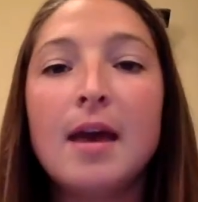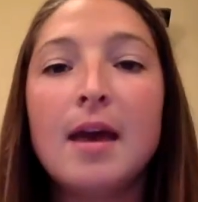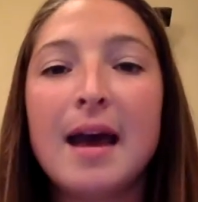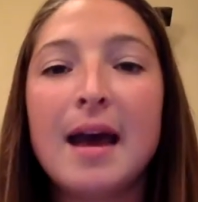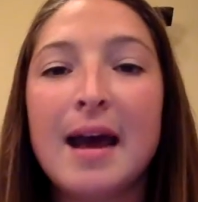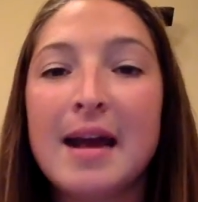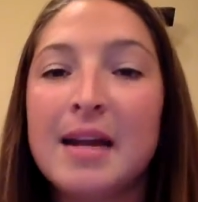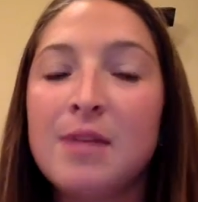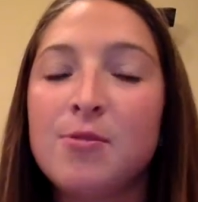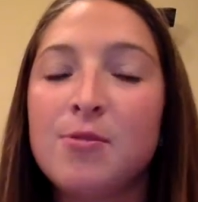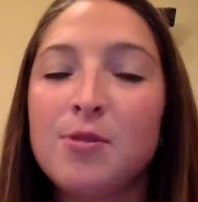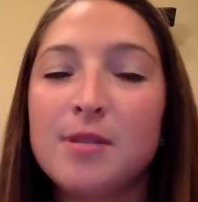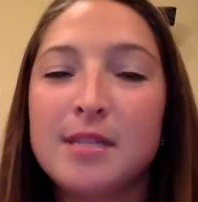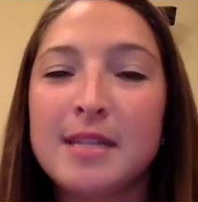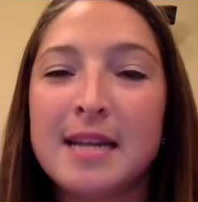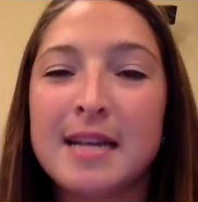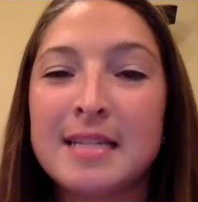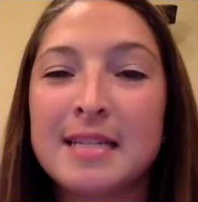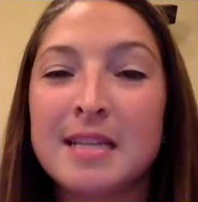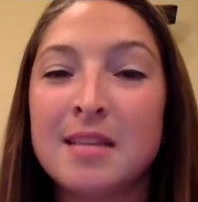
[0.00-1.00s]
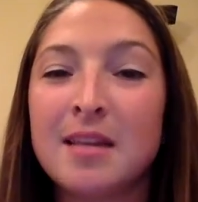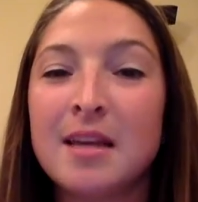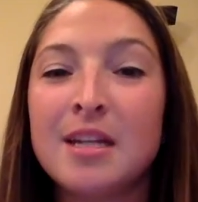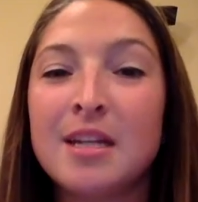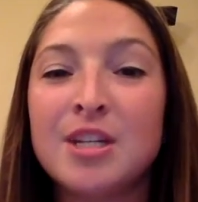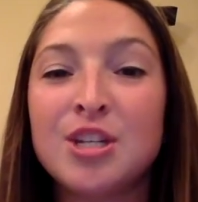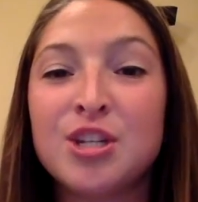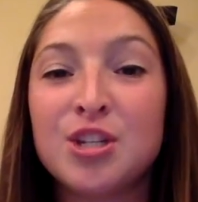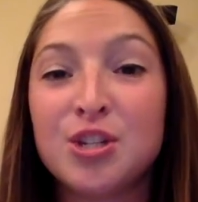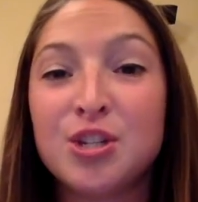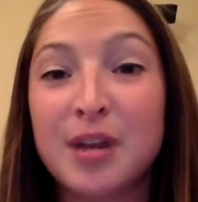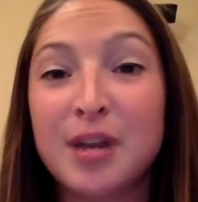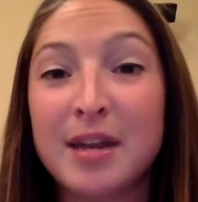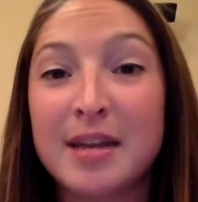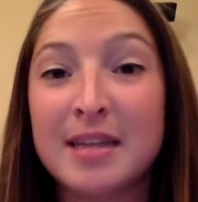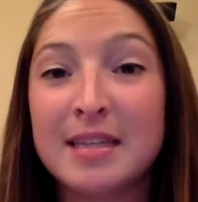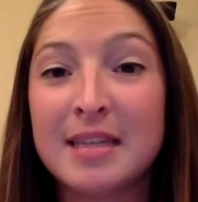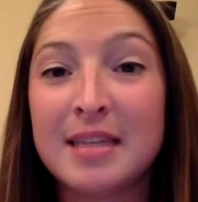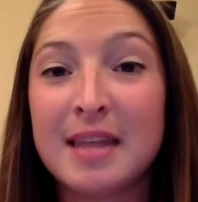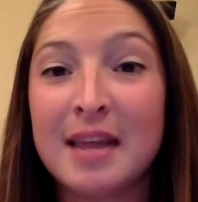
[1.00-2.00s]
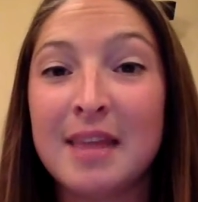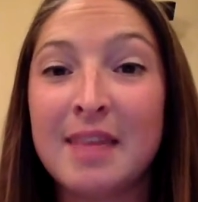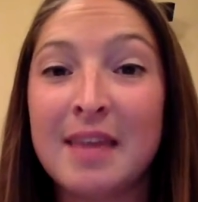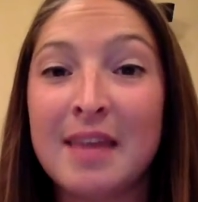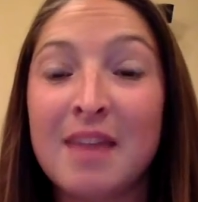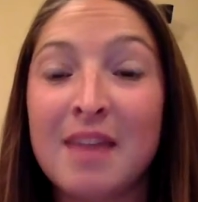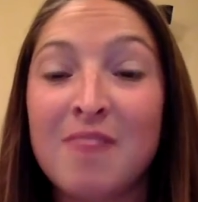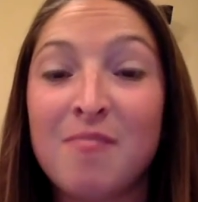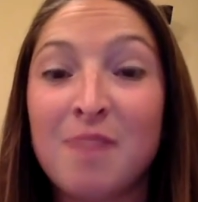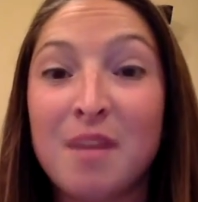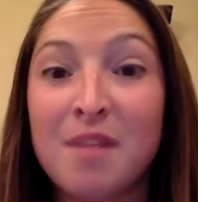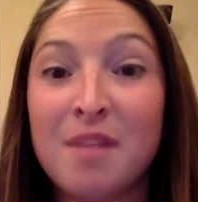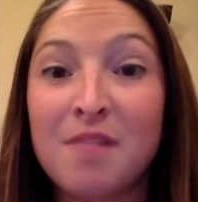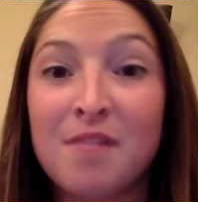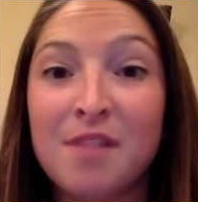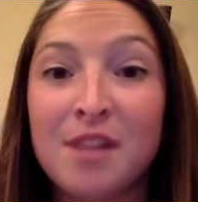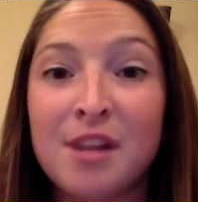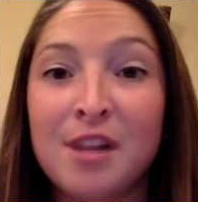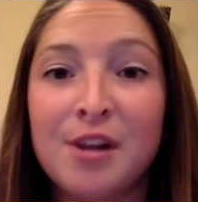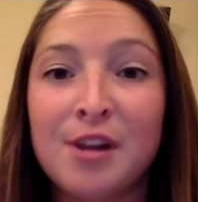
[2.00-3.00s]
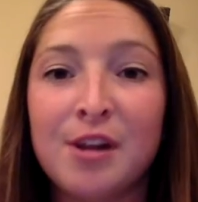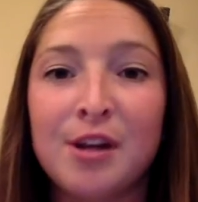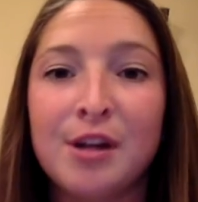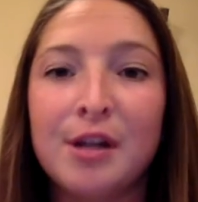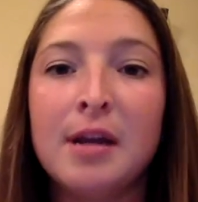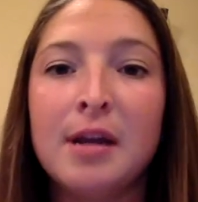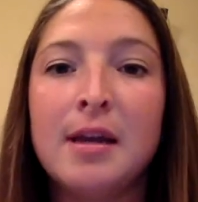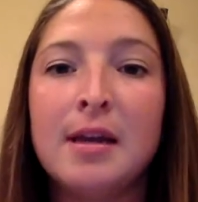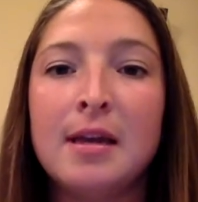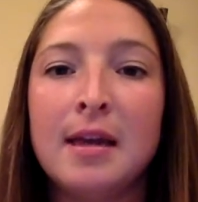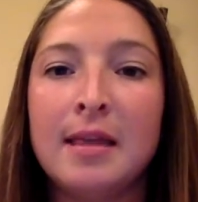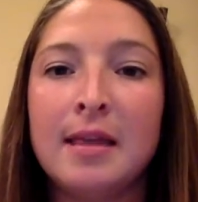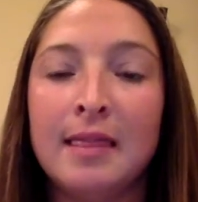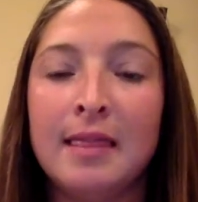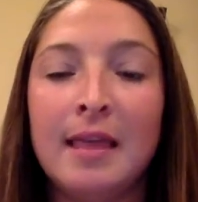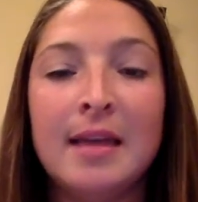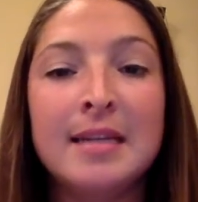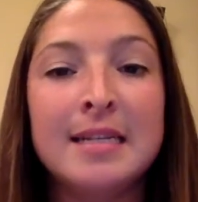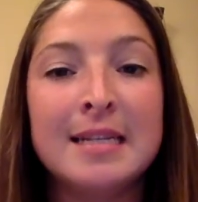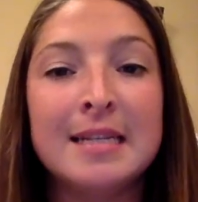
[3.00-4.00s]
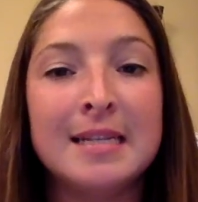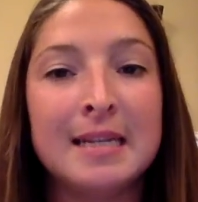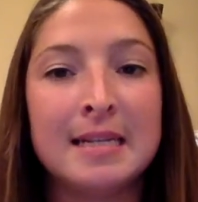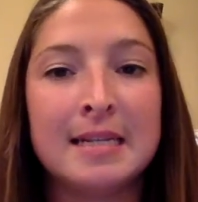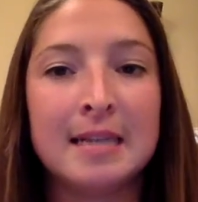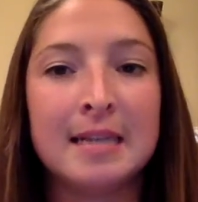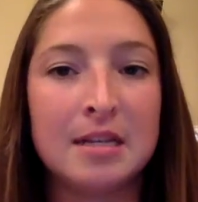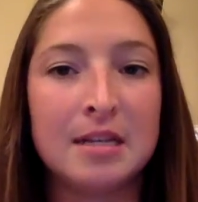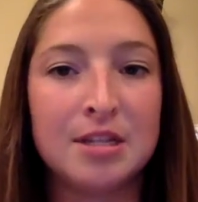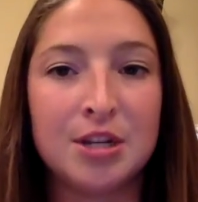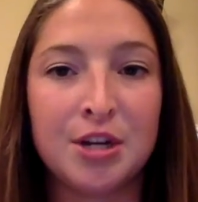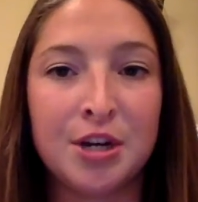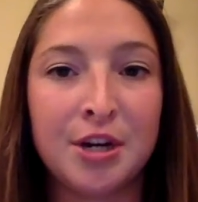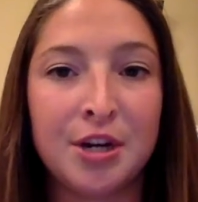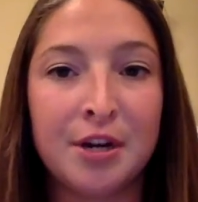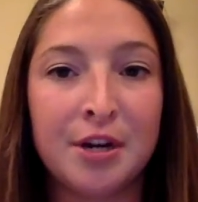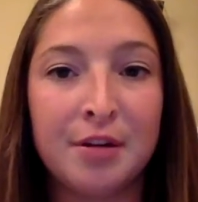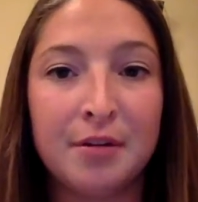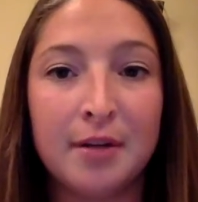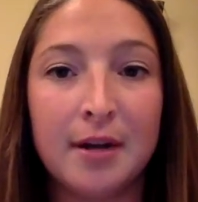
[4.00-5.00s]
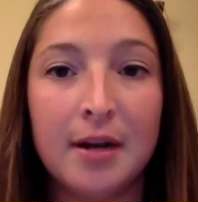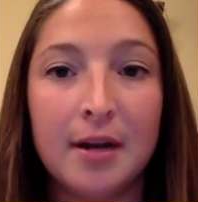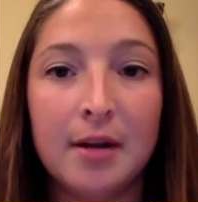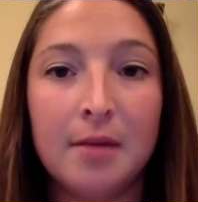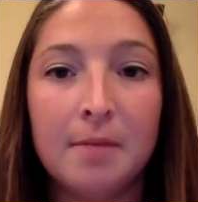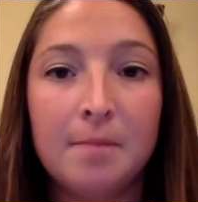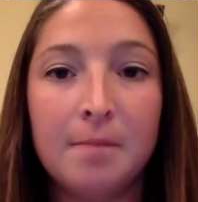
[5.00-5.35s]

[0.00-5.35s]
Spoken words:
Heidi Roizen has a lot of strengths that I think have benefited her and led to success in her career.